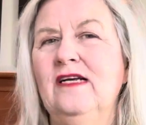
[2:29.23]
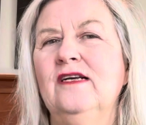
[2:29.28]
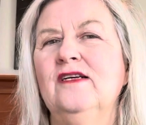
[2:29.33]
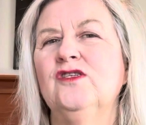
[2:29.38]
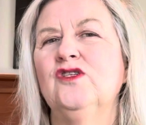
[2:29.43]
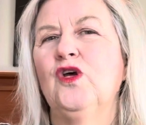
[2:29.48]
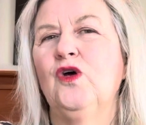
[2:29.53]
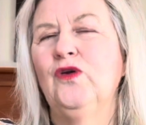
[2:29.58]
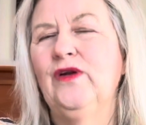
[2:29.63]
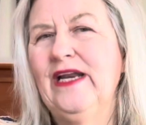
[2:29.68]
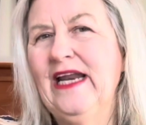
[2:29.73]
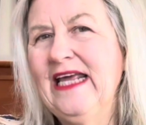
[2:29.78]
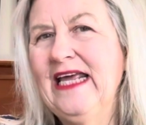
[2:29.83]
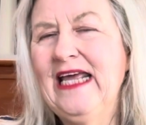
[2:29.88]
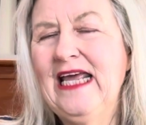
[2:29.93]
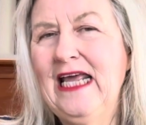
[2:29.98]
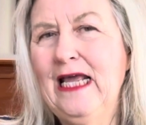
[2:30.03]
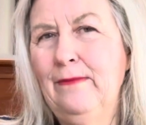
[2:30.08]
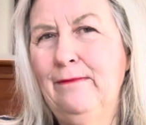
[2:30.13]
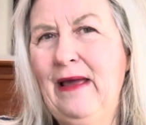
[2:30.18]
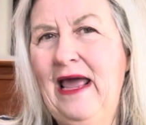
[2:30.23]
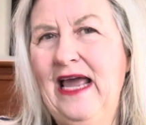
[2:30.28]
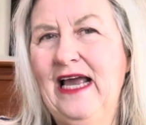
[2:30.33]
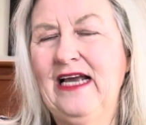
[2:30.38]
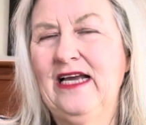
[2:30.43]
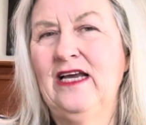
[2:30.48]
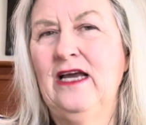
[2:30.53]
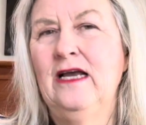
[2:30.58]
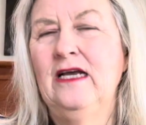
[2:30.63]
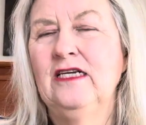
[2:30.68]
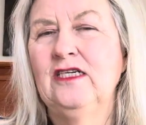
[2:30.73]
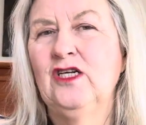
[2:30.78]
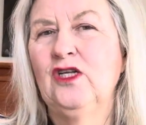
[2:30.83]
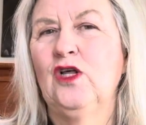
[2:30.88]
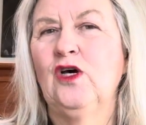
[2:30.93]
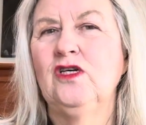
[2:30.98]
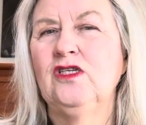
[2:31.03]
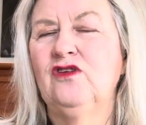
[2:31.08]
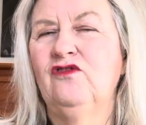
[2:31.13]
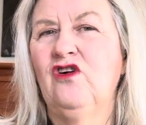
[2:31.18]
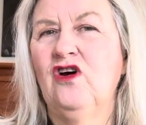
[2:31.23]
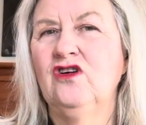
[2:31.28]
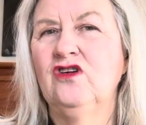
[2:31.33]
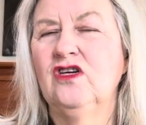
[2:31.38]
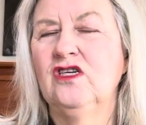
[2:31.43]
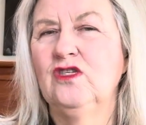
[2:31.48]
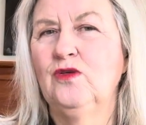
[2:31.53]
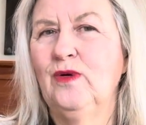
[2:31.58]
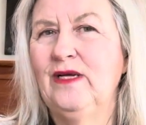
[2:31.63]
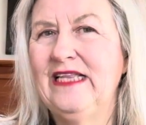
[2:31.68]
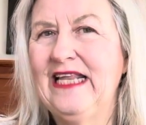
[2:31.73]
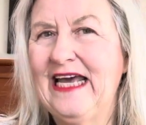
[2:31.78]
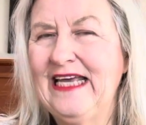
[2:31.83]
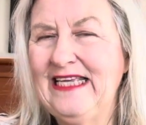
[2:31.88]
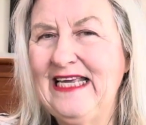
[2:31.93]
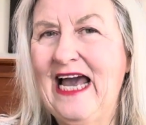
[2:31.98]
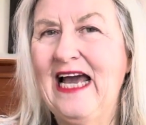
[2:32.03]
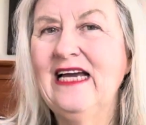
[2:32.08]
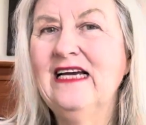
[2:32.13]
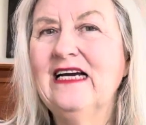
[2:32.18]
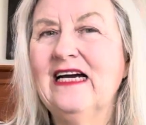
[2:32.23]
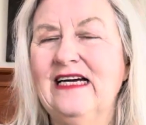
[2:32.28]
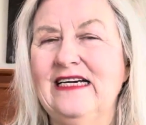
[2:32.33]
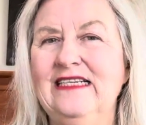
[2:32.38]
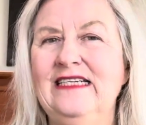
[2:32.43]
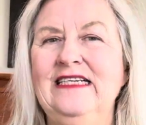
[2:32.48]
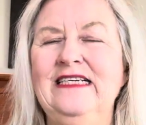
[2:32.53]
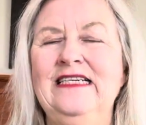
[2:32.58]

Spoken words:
So linking back to those photos when they're younger,